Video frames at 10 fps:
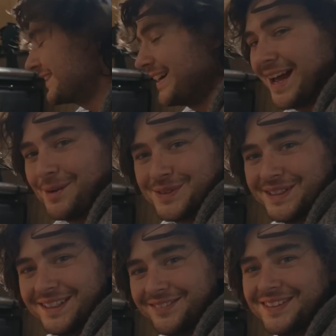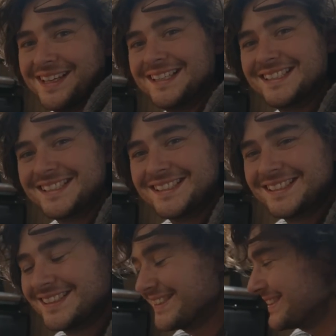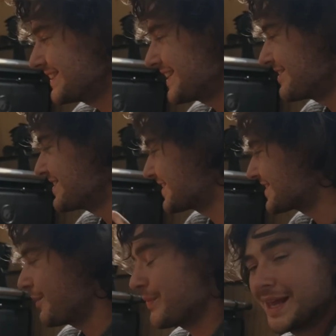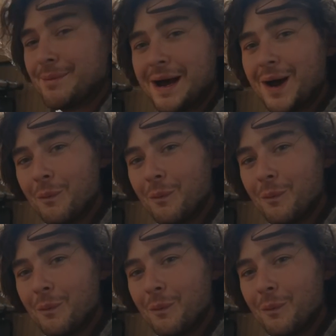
I absolutely love this. There is just something about a